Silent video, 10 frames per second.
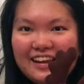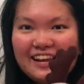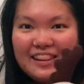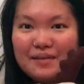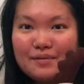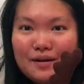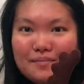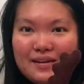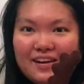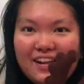and they brought
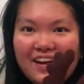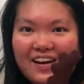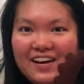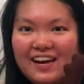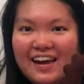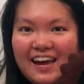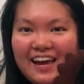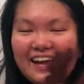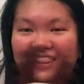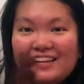me along,
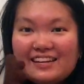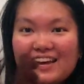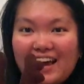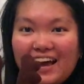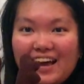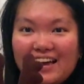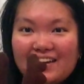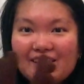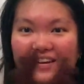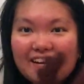and this
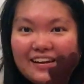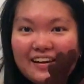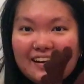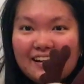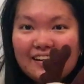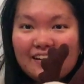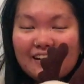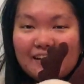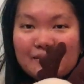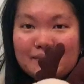guy
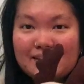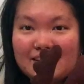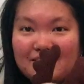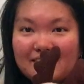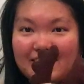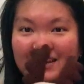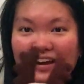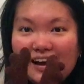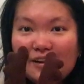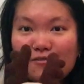specifically
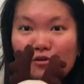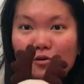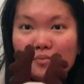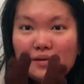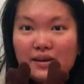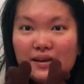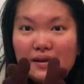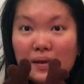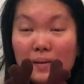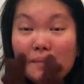got it for
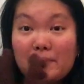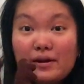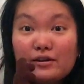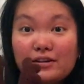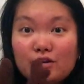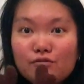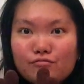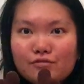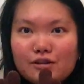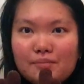me, but apparently it
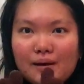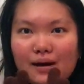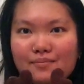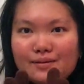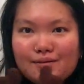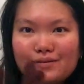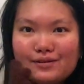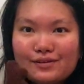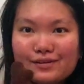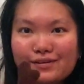was really popular when
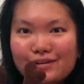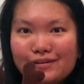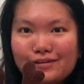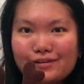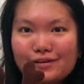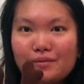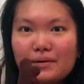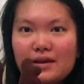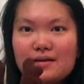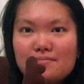it was going around in a circle,
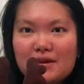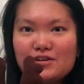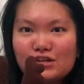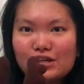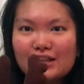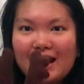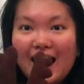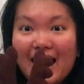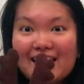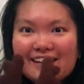but he made sure that
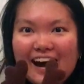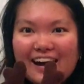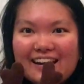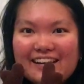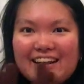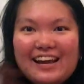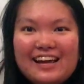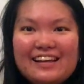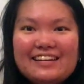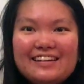I got it.
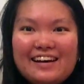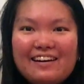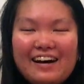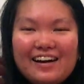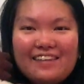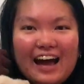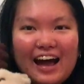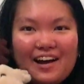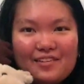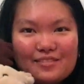So I've
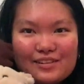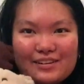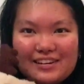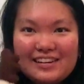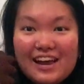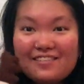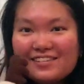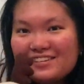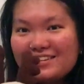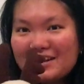had Rudy
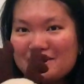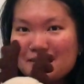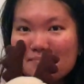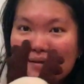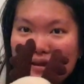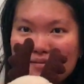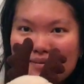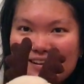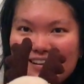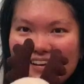ever since I was a
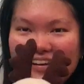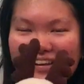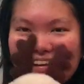baby.